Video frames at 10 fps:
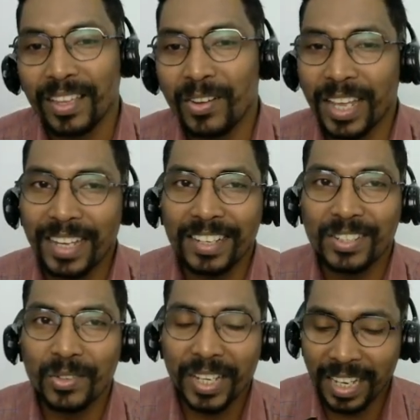Okay,
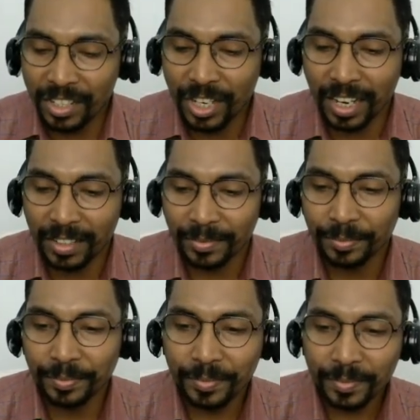so we can start.
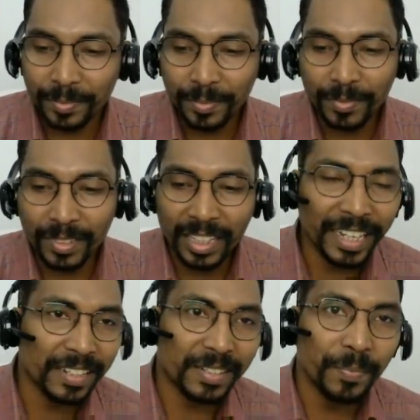
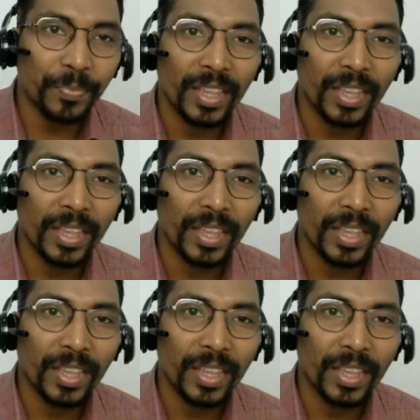Yes.